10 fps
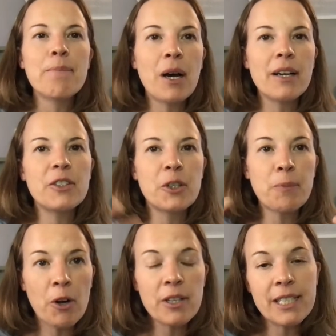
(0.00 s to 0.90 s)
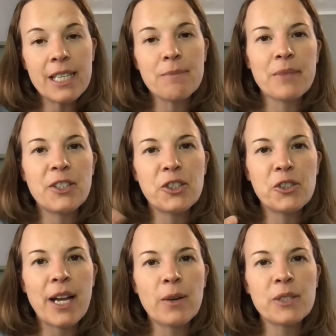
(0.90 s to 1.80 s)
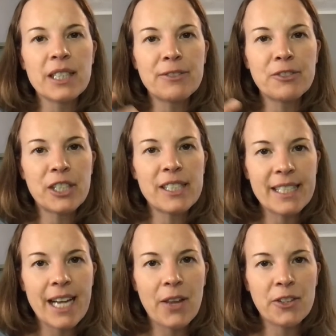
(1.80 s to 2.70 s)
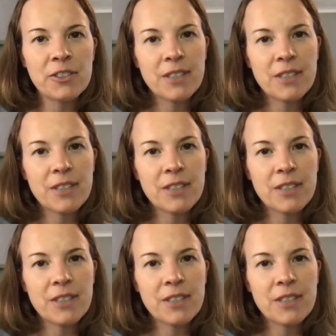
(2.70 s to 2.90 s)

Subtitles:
but you're part of the team and you're now delivering together.